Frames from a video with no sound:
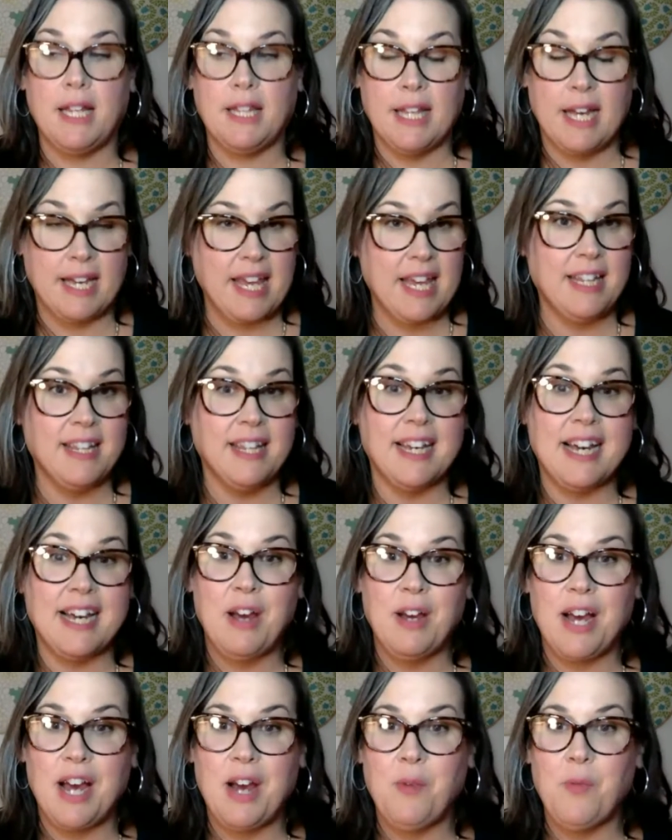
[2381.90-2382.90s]
again, like
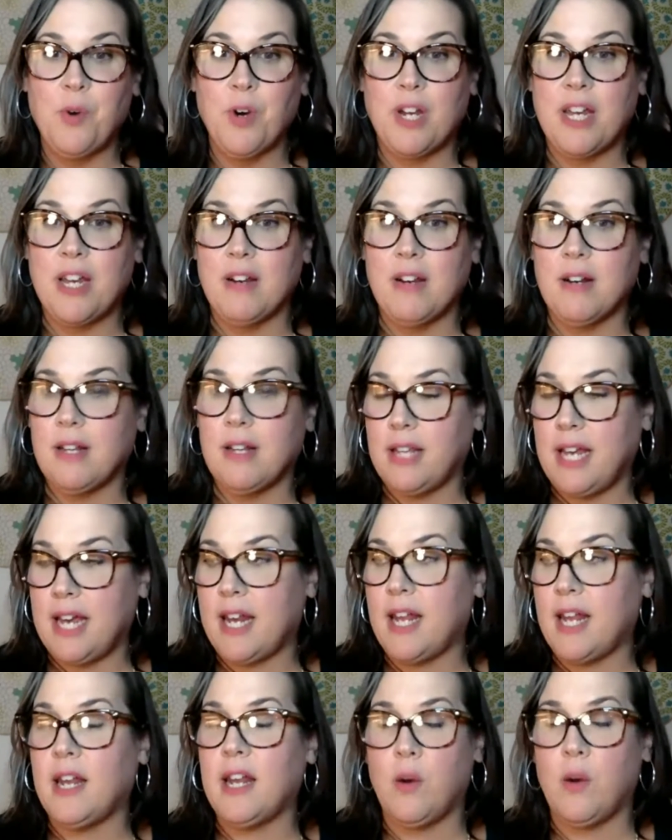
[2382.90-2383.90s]
I work here in
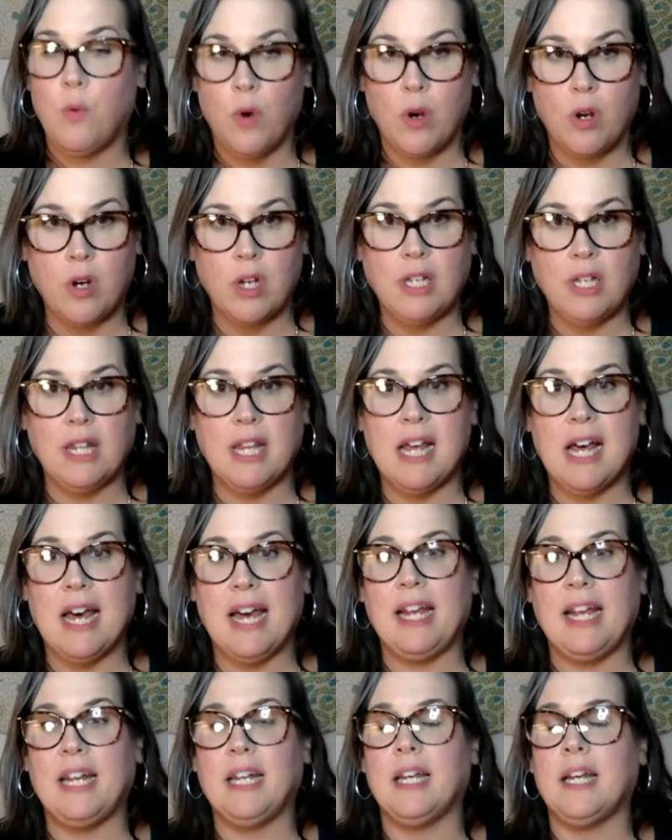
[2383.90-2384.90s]
Atlanta and I work
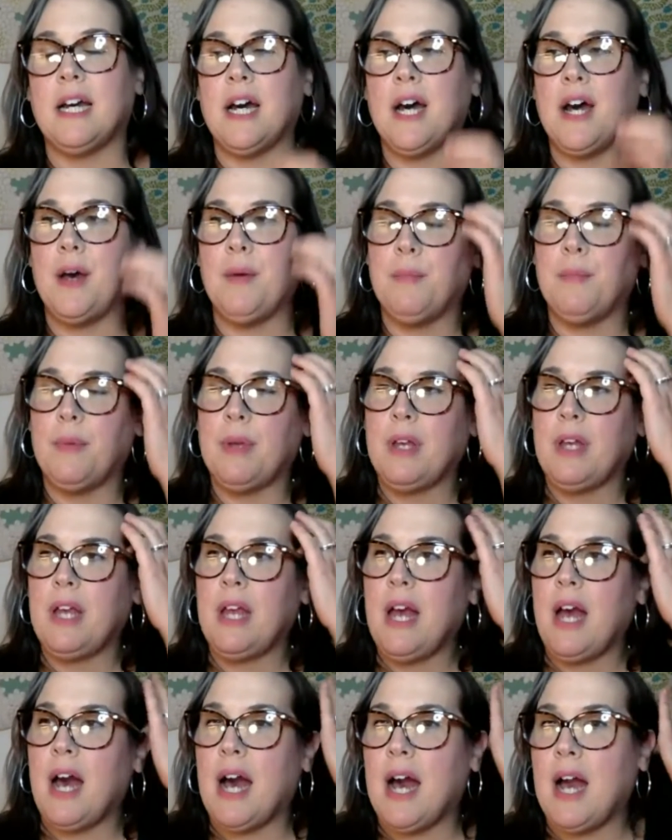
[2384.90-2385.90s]
online.
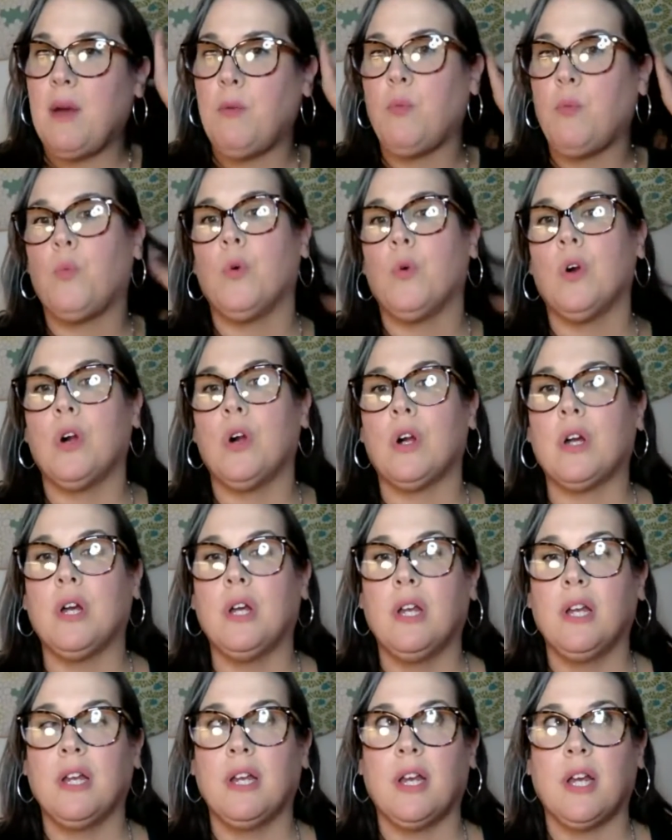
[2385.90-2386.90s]
I work
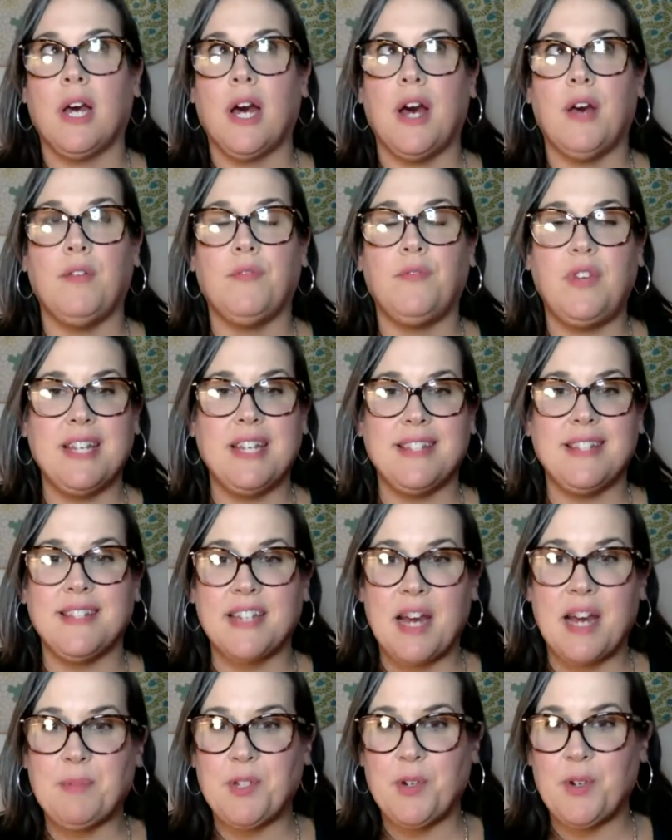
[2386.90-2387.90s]
via
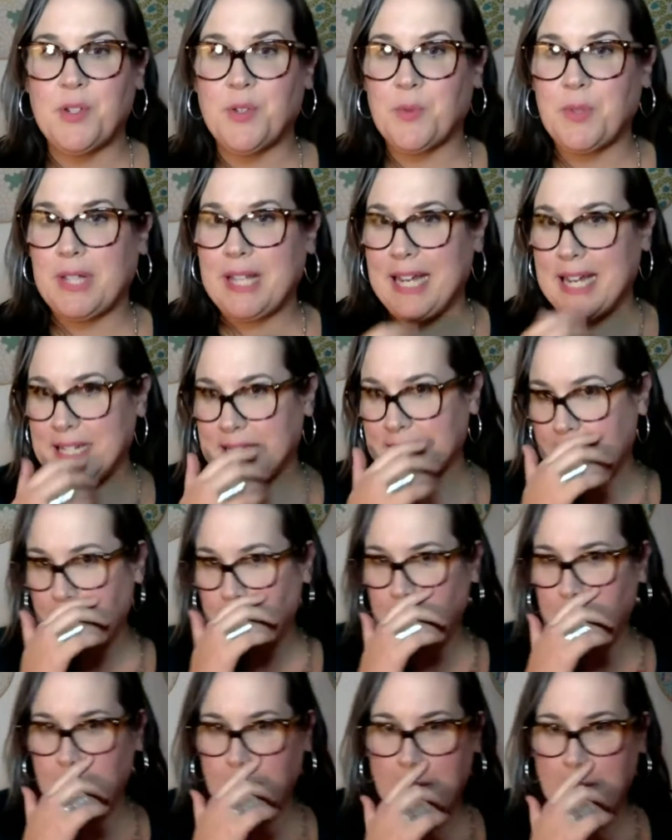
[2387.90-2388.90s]
Skype, so it's kind
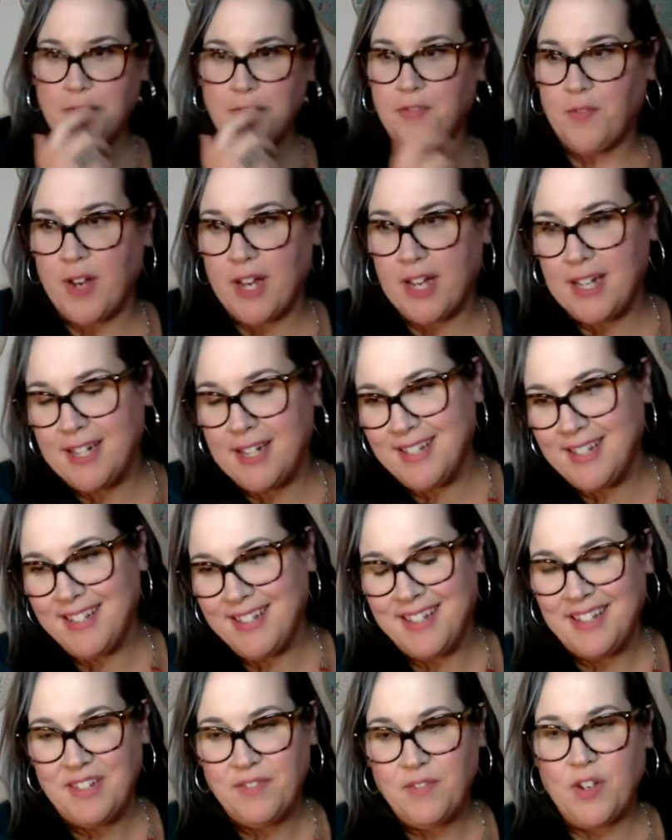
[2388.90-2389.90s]
of a
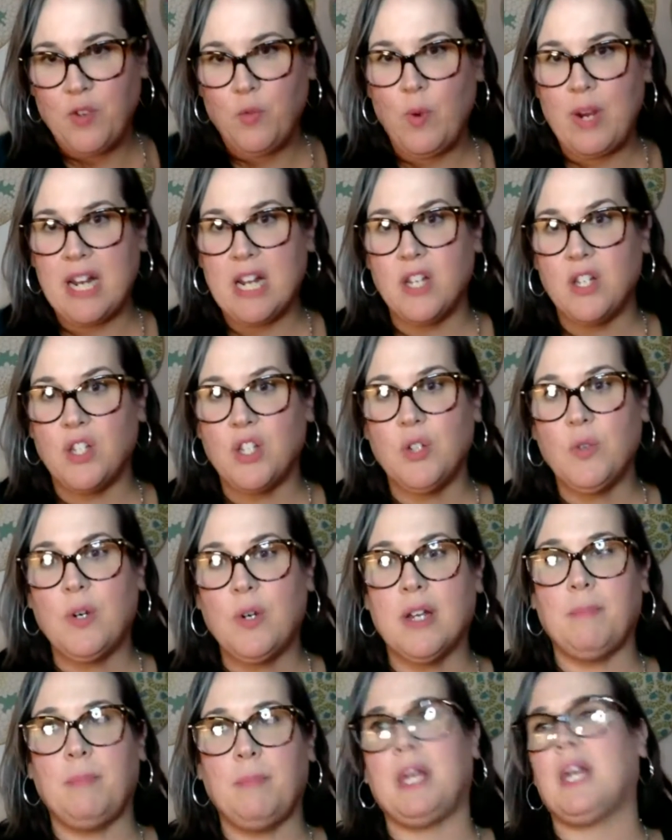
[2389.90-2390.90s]
fun way to do
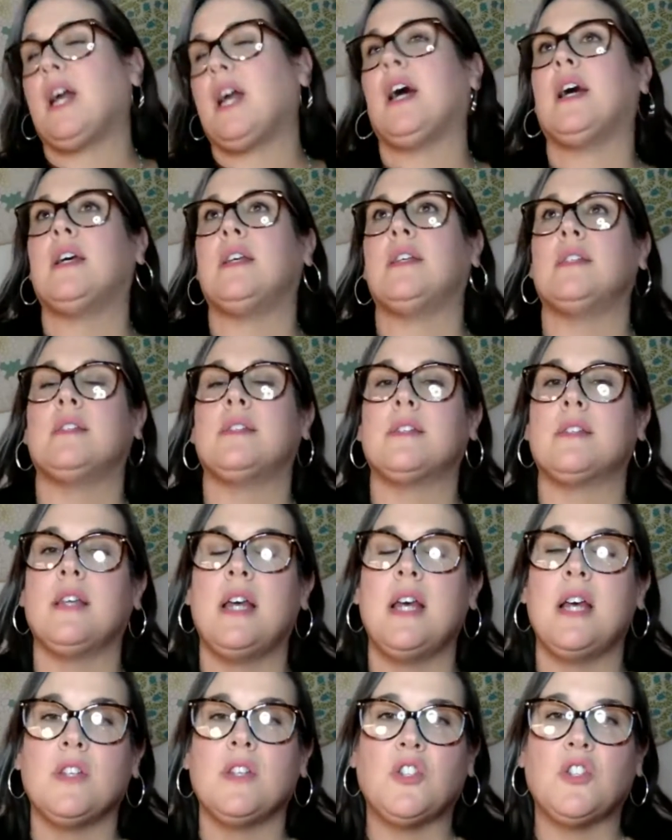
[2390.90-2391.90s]
it because
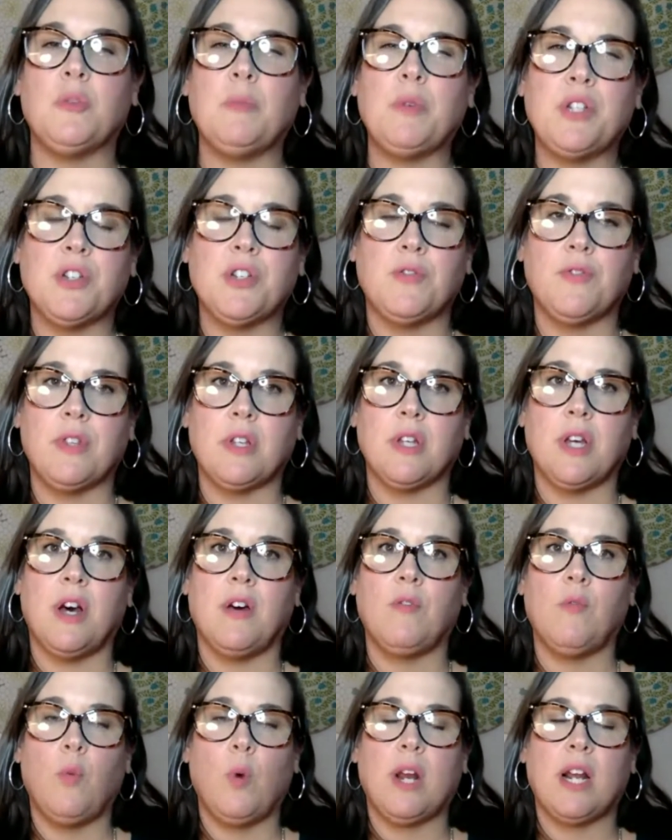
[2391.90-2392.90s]
so much
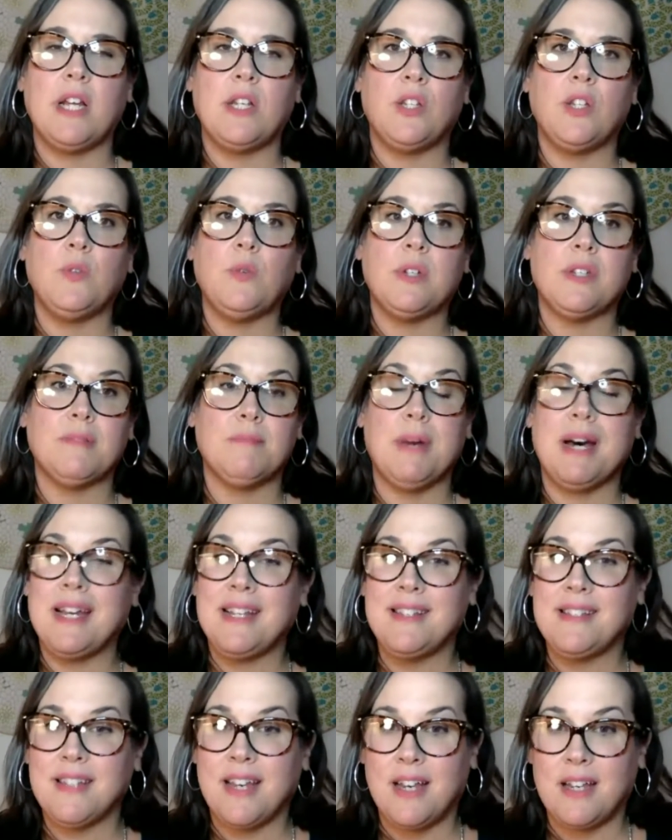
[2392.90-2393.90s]
of what I do is
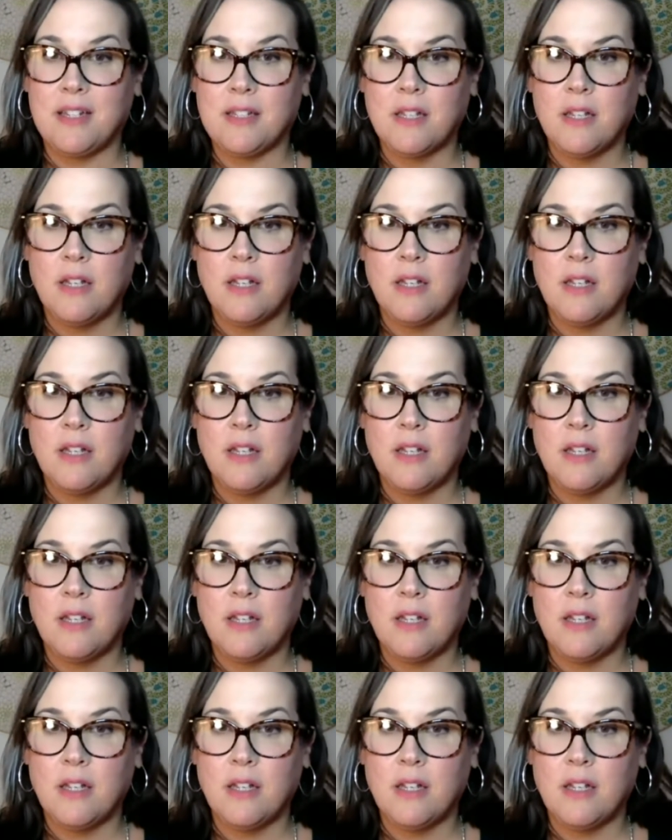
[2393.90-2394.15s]
mindset.